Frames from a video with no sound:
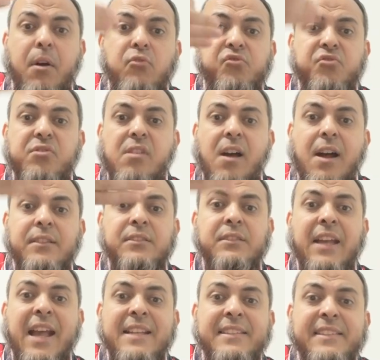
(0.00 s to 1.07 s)
about
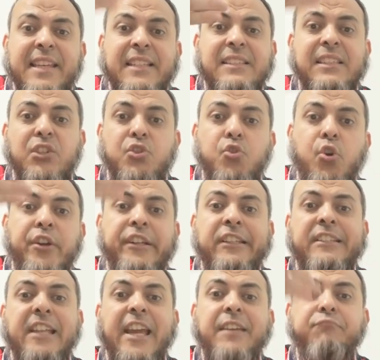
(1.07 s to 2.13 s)
360
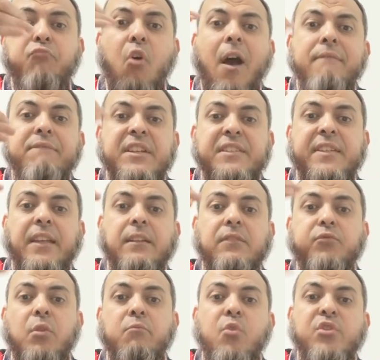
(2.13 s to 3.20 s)
joints, like Muhammad
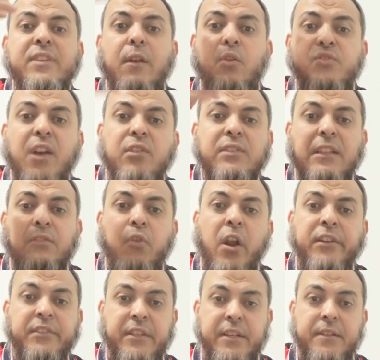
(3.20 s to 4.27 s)
said, from more than 1,000
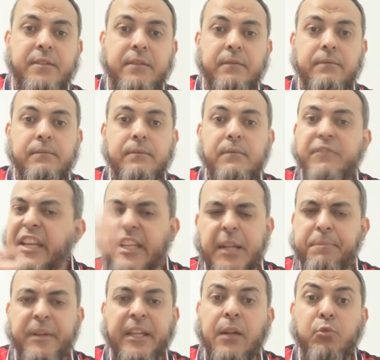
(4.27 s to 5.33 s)
countries. Very
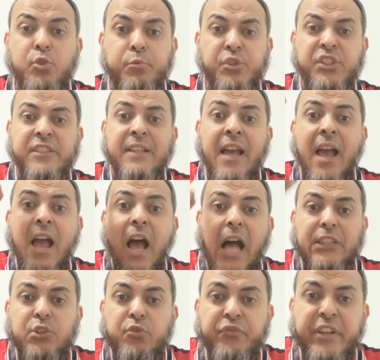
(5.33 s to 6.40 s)
great miracle which wishes
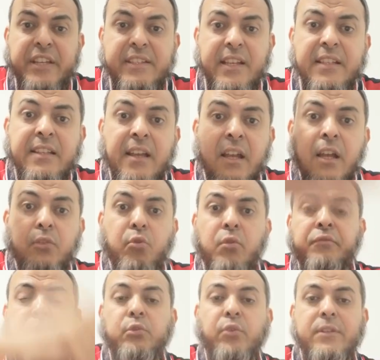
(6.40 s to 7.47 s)
hundreds of Christians to
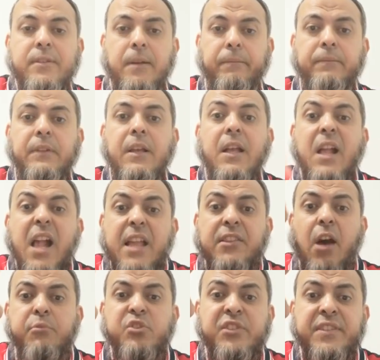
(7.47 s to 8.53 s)
convert to Islam. In
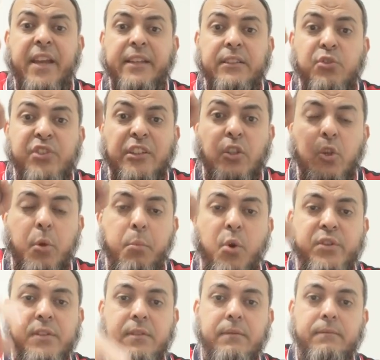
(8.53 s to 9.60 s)
the opposite side, you said in your
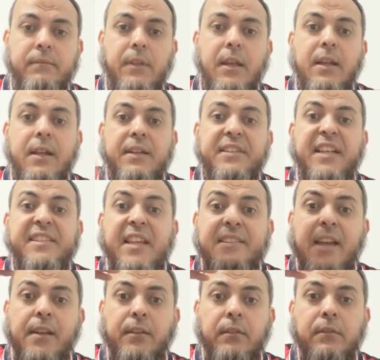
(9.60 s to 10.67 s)
books that the
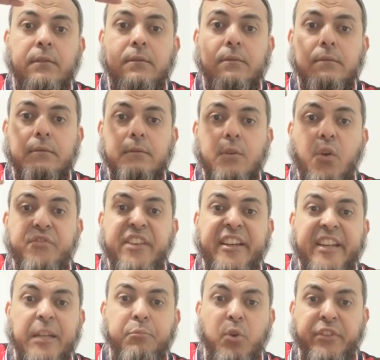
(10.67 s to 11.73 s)
son of the
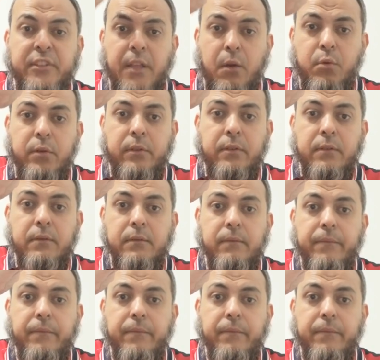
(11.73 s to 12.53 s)
great prophet Dawood